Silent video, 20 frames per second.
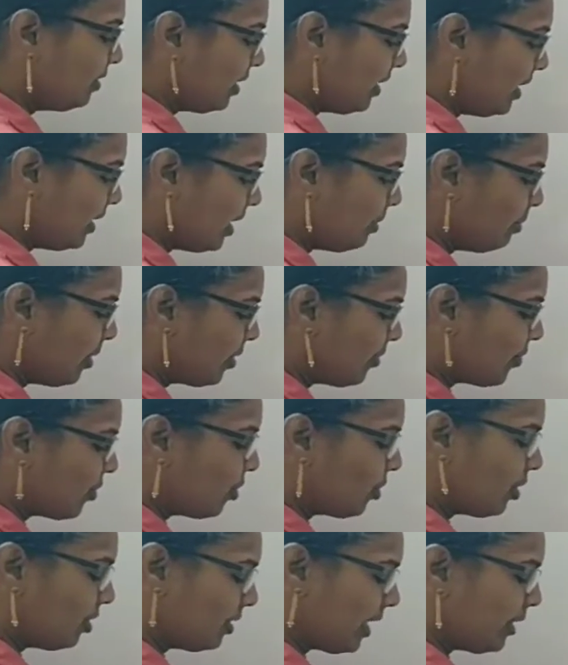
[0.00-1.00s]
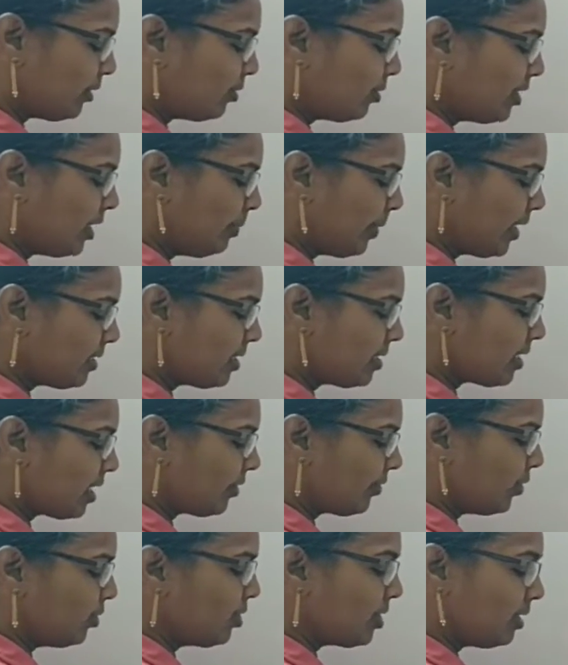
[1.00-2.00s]
3 number of nitrogen bases
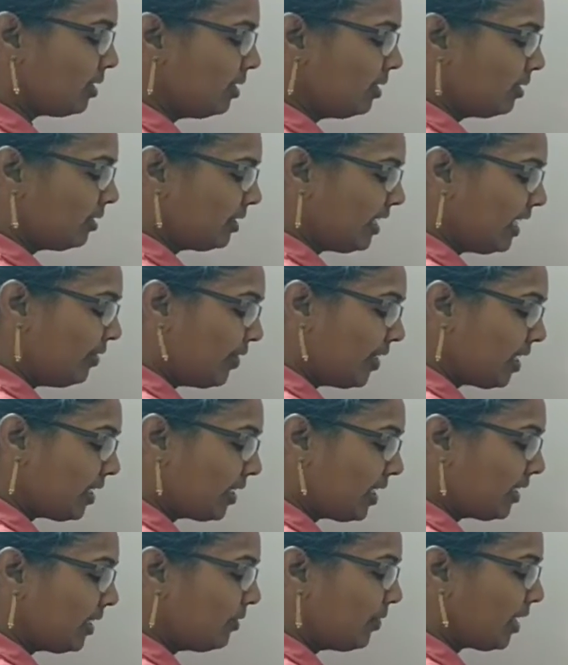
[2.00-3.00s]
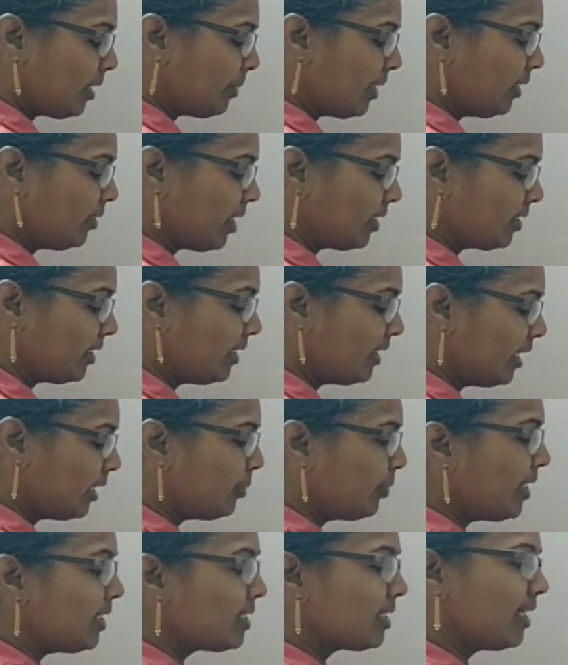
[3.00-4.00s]
are fused, then we are getting one amino acid.
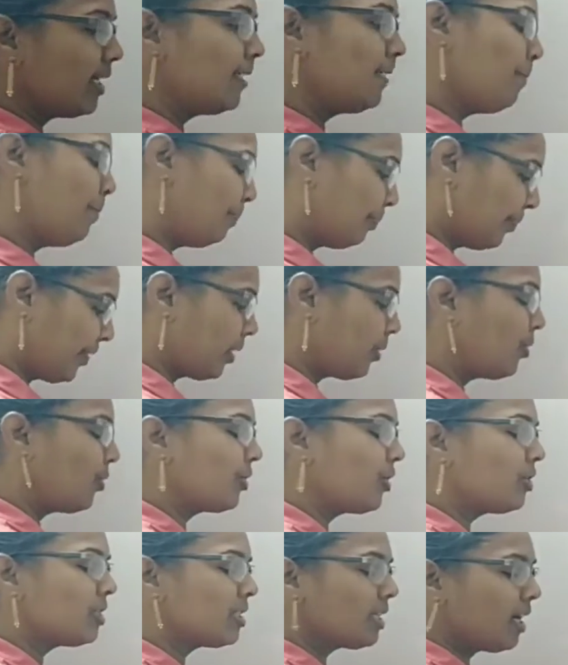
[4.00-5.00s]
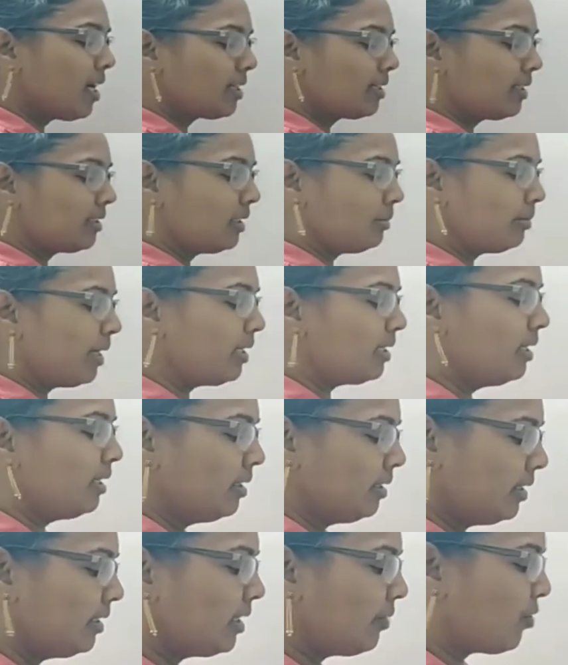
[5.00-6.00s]
It means that the codons are nothing but
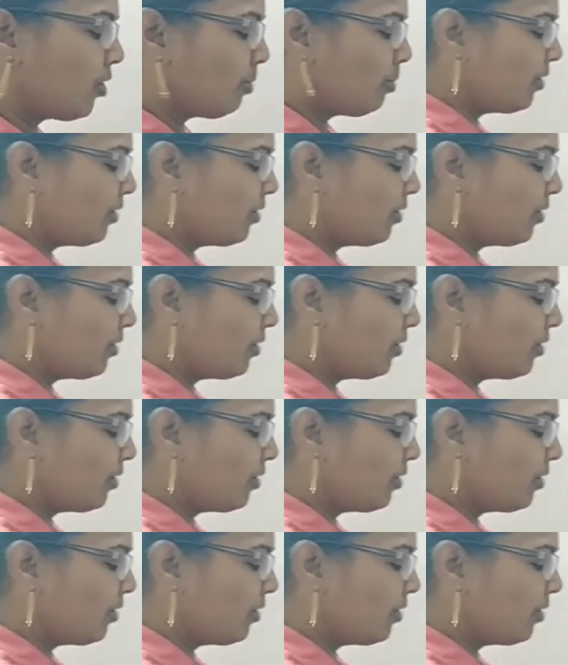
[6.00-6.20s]
in the form